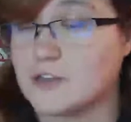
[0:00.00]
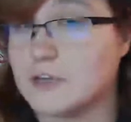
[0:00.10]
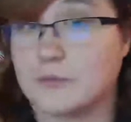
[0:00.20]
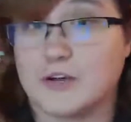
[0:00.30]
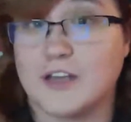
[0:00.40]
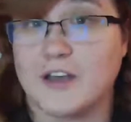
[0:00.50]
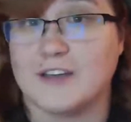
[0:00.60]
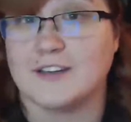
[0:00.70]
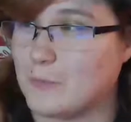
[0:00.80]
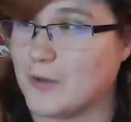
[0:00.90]
is looking pretty
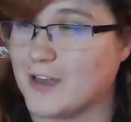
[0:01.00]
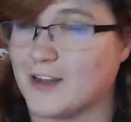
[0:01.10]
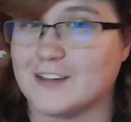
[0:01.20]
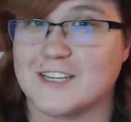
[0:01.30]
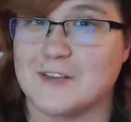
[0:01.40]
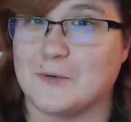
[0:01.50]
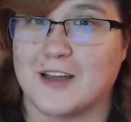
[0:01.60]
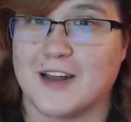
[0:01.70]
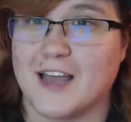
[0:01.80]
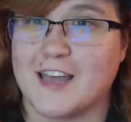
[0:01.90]
good. But I'll tell you
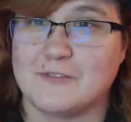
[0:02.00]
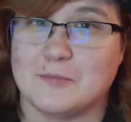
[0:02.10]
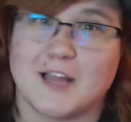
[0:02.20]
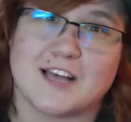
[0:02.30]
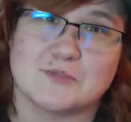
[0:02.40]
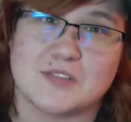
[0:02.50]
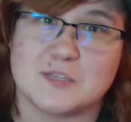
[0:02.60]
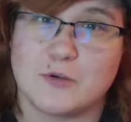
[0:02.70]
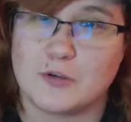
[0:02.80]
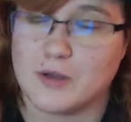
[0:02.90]
what, I have a blast with
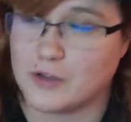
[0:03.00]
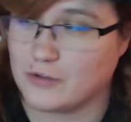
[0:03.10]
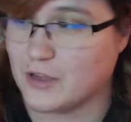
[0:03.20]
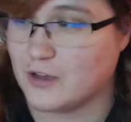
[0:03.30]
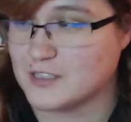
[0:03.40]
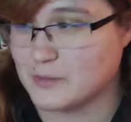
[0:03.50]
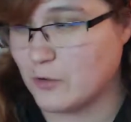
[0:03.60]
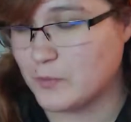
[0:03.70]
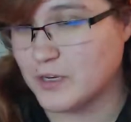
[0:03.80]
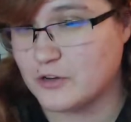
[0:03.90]
these Pokemon Go vlogs. I'm
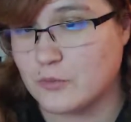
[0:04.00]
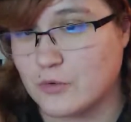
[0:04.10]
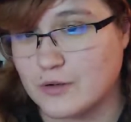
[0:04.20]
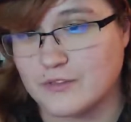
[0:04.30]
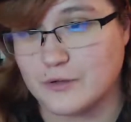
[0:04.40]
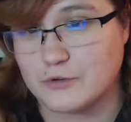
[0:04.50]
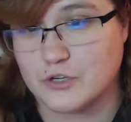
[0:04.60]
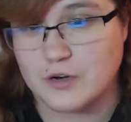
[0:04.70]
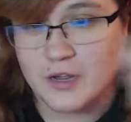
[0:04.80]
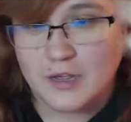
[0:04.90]
hoping to do more in the
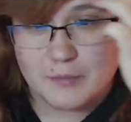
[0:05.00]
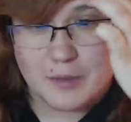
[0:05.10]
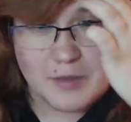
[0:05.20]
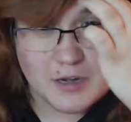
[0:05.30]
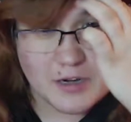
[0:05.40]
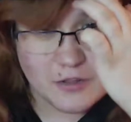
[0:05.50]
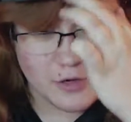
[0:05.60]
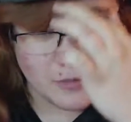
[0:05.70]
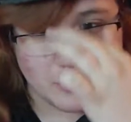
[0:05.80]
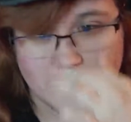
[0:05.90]
future, maybe on
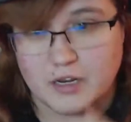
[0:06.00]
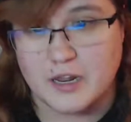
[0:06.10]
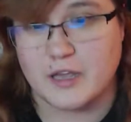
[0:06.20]
another community